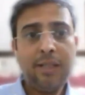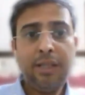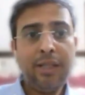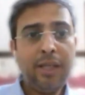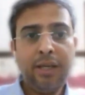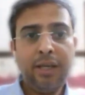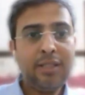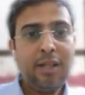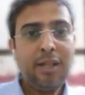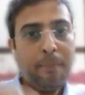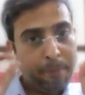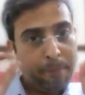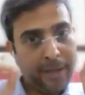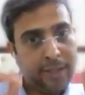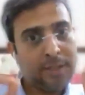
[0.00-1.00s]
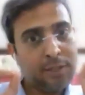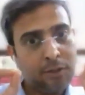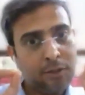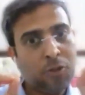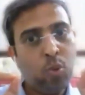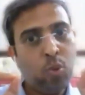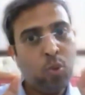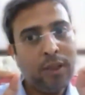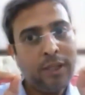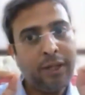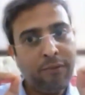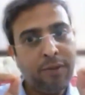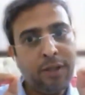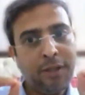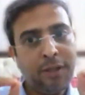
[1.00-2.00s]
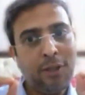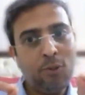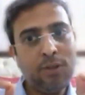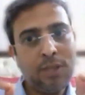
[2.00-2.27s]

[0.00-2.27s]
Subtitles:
Design thinking is the best tool that